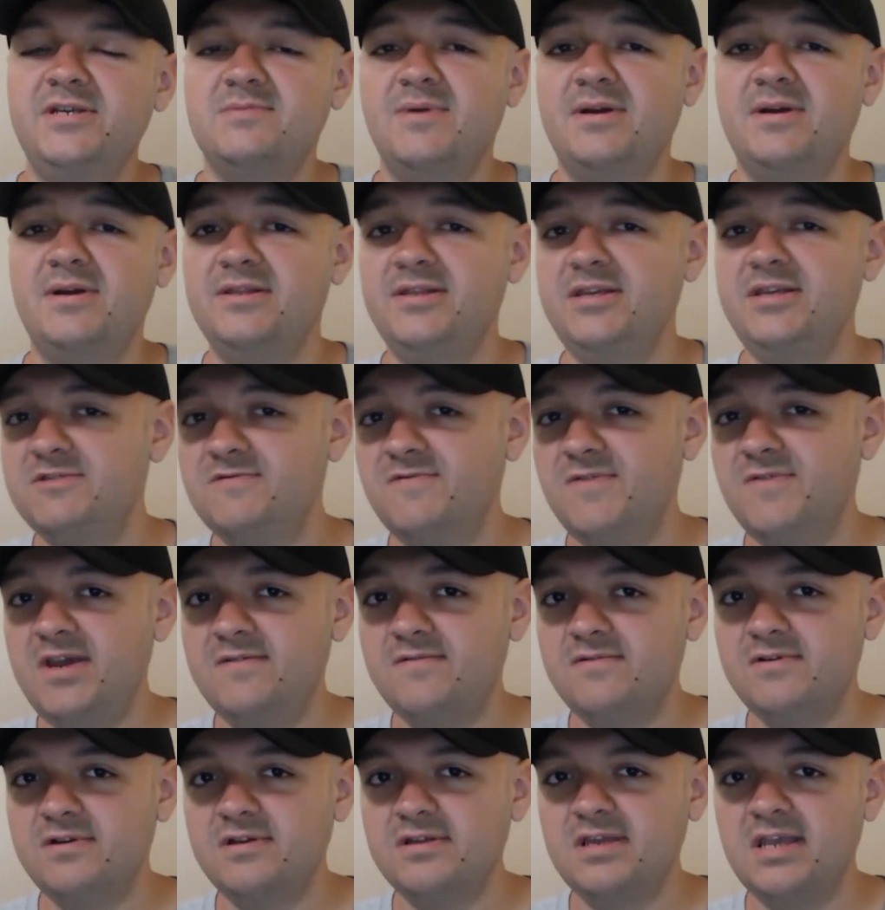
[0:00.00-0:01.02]
my least
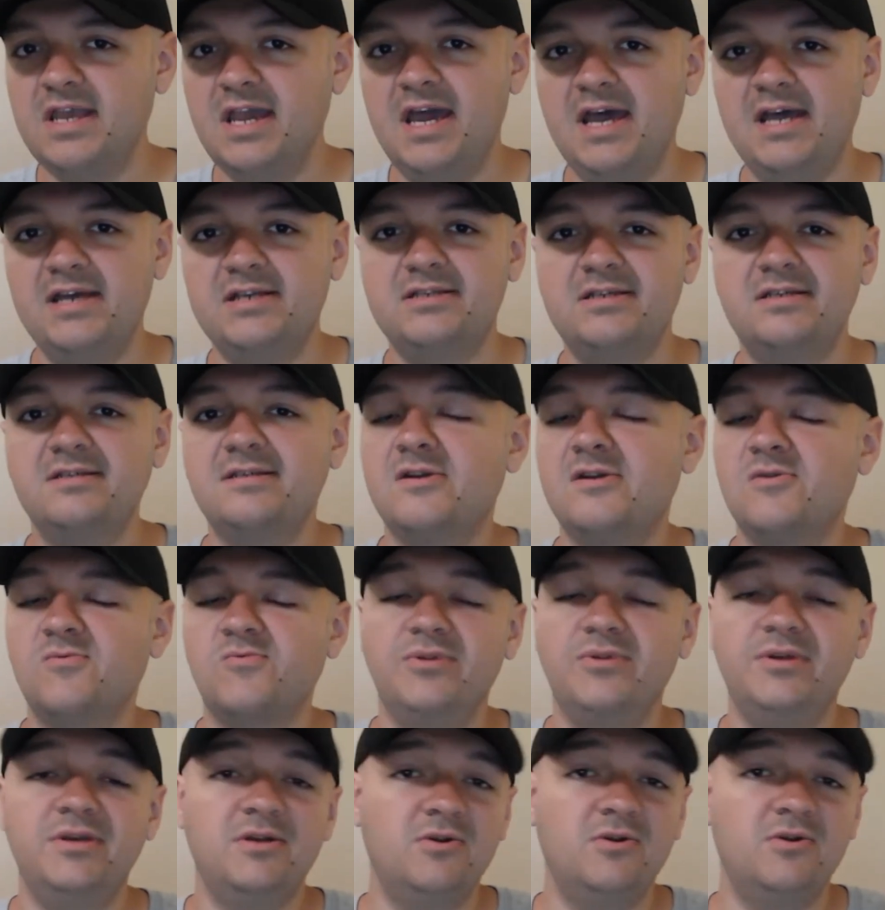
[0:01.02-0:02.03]
favorite of the cast because I don't
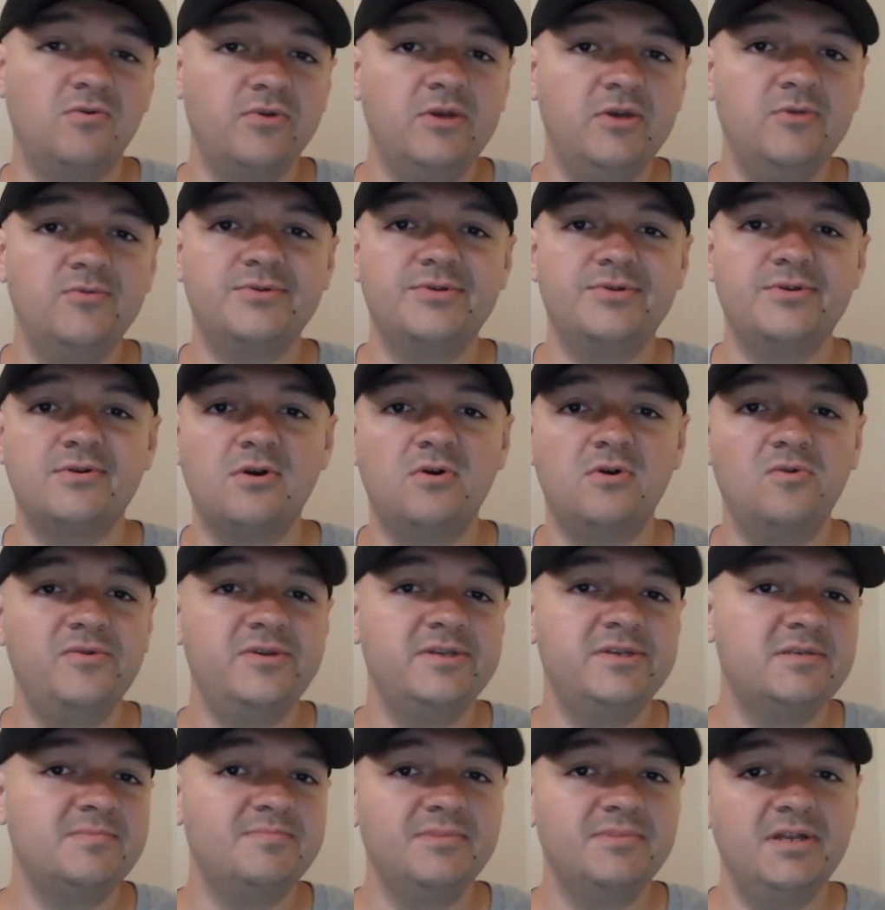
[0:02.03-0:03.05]
really agree with her always
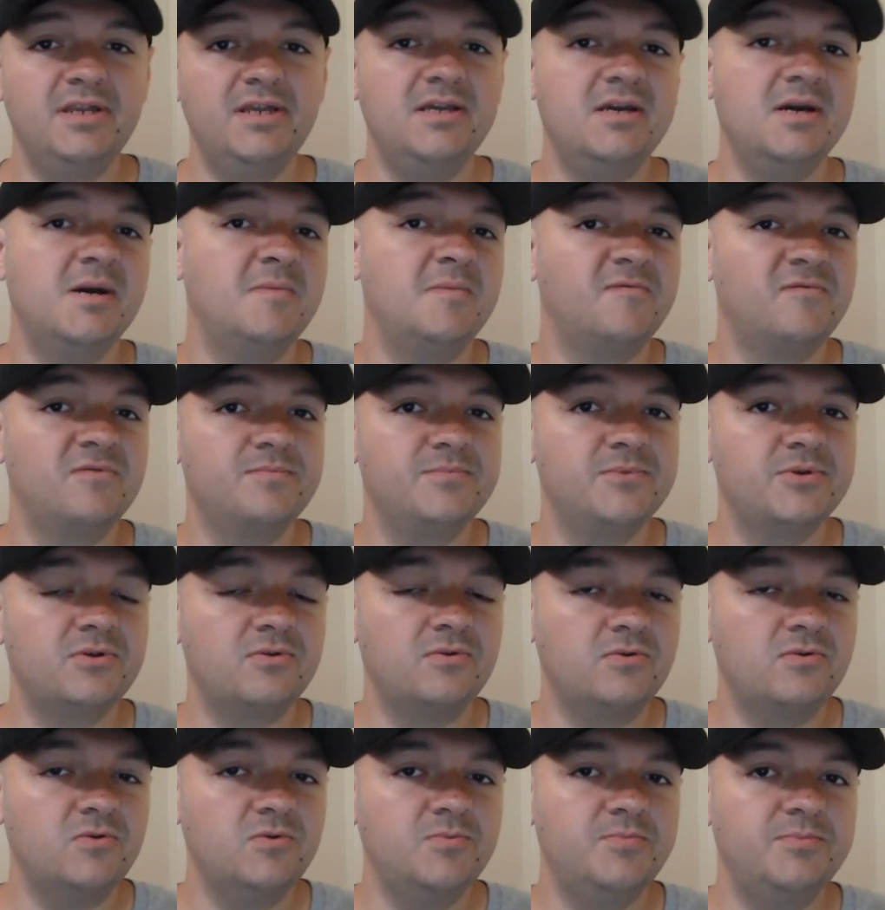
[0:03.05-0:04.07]
splitting up from the
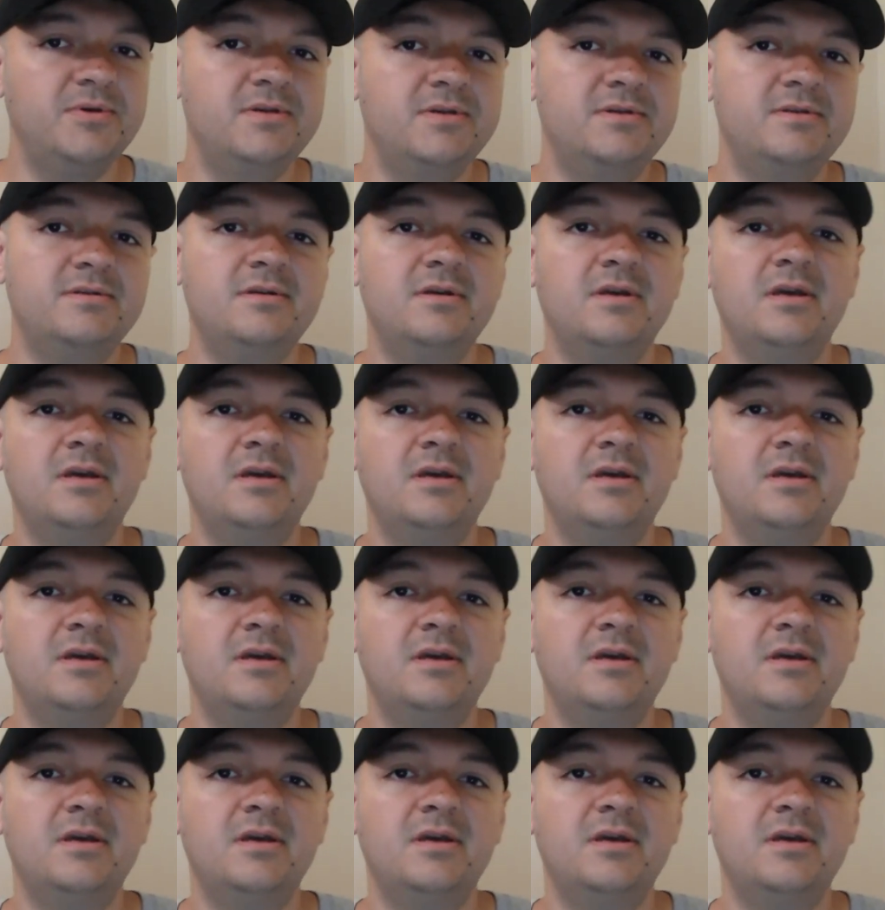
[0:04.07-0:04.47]
group. And,